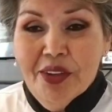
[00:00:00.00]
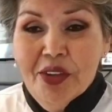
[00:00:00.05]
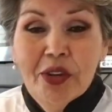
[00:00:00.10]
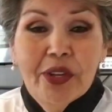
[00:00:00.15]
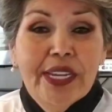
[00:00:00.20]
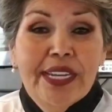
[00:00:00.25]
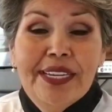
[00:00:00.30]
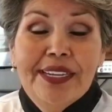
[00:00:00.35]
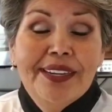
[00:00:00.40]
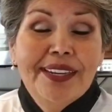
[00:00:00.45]

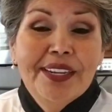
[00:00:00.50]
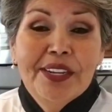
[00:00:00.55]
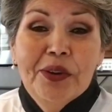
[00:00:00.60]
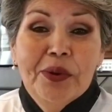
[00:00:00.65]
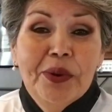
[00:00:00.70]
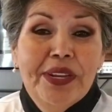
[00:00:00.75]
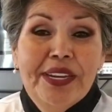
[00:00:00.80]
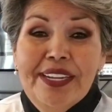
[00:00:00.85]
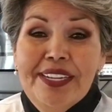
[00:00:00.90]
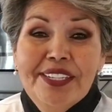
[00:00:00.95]
cooking
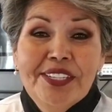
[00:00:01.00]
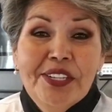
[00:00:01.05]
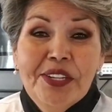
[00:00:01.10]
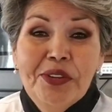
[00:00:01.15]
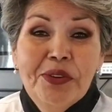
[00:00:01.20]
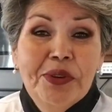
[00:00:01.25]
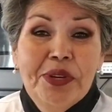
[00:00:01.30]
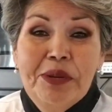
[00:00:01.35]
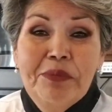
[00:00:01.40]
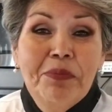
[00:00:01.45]
ingredients
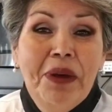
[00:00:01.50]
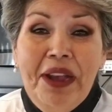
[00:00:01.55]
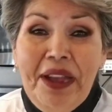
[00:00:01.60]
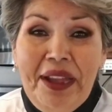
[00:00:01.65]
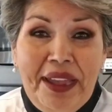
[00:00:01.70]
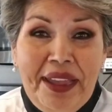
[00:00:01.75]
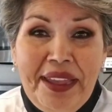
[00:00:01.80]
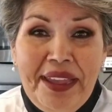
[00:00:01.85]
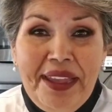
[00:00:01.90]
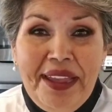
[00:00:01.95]
you could
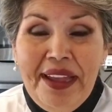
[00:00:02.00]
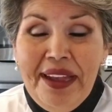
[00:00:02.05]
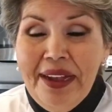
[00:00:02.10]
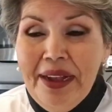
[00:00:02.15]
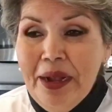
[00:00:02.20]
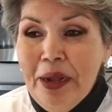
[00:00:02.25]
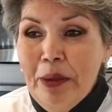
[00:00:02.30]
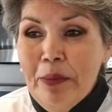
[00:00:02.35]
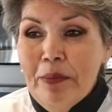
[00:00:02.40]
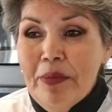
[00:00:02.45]
buy,
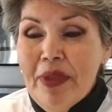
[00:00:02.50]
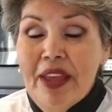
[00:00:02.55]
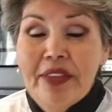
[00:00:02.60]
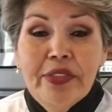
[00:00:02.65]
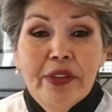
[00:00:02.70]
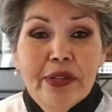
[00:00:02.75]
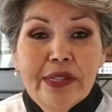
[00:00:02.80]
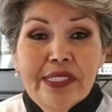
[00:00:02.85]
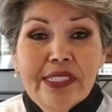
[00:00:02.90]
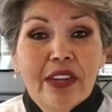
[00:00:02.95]
and
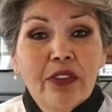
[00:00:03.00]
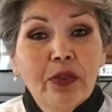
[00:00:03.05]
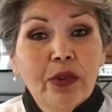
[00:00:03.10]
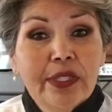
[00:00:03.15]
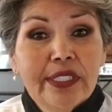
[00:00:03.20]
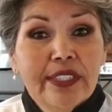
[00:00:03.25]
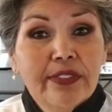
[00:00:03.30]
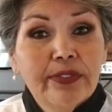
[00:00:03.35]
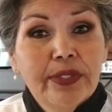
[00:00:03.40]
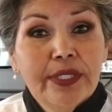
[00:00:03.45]
there's
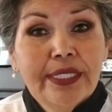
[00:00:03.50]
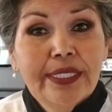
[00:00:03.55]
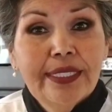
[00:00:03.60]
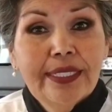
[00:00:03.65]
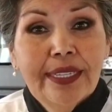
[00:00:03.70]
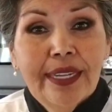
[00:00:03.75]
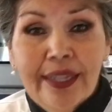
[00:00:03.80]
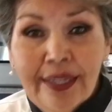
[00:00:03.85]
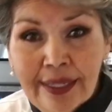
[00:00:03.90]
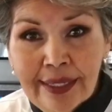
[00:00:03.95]
several different
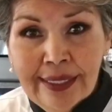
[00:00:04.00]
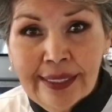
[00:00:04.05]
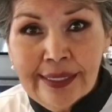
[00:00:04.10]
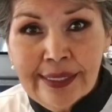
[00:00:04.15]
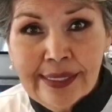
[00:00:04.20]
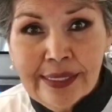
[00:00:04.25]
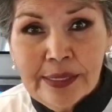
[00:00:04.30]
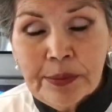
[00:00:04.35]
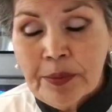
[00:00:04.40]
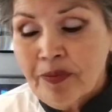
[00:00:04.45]

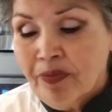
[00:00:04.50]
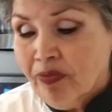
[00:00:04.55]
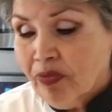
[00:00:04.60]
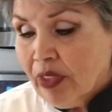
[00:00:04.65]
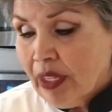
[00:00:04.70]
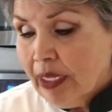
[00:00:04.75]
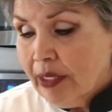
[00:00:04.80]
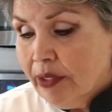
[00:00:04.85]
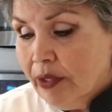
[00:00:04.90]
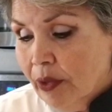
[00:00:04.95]
kinds.
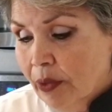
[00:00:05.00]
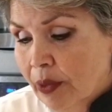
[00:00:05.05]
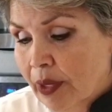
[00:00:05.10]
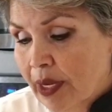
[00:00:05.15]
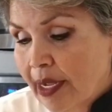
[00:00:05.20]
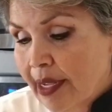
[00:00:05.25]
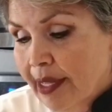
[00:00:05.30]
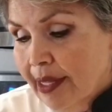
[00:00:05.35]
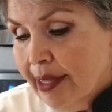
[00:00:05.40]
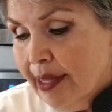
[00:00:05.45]
So
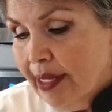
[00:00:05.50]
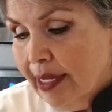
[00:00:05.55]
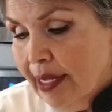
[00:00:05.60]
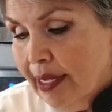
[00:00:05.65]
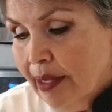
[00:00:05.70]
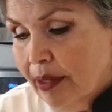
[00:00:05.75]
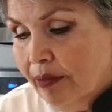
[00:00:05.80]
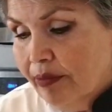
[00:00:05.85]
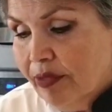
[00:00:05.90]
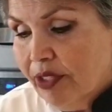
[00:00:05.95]

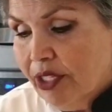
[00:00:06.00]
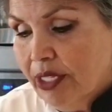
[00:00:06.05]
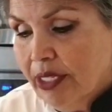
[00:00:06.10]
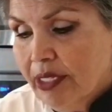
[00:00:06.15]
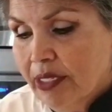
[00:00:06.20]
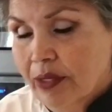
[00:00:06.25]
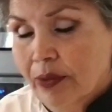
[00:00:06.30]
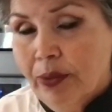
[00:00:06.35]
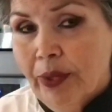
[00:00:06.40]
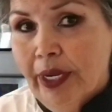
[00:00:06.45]

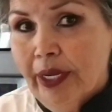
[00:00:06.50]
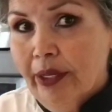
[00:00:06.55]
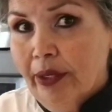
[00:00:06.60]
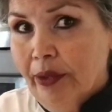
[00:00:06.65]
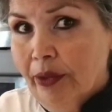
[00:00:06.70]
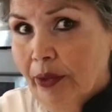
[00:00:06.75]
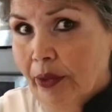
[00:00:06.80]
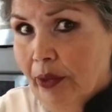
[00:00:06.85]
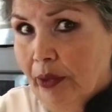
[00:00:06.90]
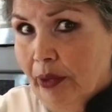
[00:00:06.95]
just the
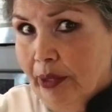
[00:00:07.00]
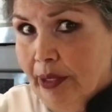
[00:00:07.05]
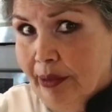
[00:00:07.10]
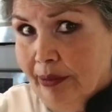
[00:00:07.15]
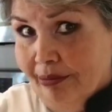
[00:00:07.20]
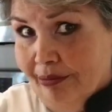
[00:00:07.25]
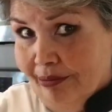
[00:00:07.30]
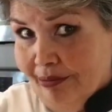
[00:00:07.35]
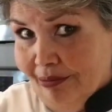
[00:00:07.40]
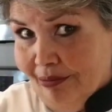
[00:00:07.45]
regular old
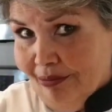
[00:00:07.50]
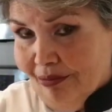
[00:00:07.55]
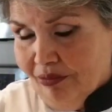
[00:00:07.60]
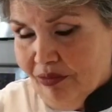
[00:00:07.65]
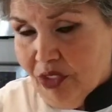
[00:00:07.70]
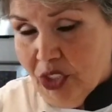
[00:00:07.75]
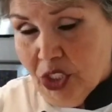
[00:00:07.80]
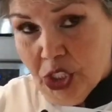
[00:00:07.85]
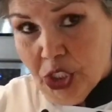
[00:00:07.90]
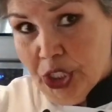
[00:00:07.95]

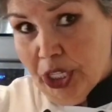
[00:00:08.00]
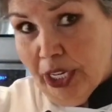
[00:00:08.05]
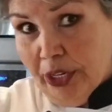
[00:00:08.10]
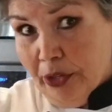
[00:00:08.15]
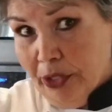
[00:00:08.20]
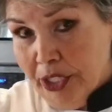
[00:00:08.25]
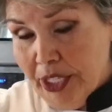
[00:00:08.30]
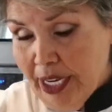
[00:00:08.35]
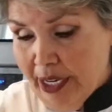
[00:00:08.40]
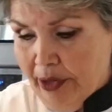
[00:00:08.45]

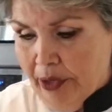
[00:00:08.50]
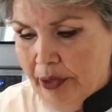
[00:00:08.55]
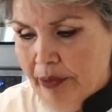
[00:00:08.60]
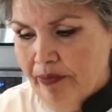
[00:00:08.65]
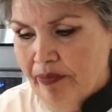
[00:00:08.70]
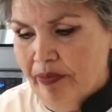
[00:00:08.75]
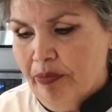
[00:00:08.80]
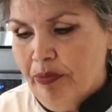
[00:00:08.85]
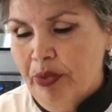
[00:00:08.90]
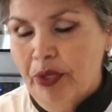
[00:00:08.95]
shaker,
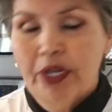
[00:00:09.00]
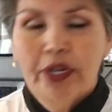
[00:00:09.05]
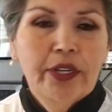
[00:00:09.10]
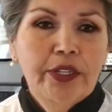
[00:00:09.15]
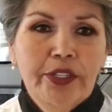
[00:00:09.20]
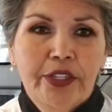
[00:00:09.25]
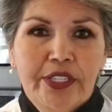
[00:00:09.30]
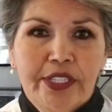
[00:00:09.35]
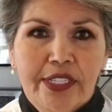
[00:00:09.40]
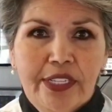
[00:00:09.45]
put it
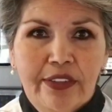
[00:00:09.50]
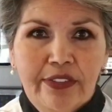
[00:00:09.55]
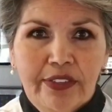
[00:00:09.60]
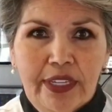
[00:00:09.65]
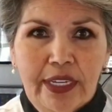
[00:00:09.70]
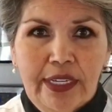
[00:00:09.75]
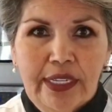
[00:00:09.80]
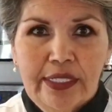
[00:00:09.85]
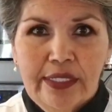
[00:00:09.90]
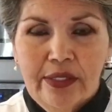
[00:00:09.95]
on your stuff
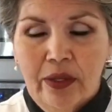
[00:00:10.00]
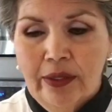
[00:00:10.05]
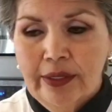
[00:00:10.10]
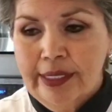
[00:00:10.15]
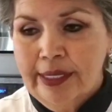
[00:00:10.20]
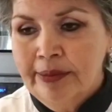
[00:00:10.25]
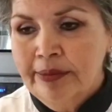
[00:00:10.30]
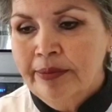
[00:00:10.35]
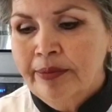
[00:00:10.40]
kind of salt.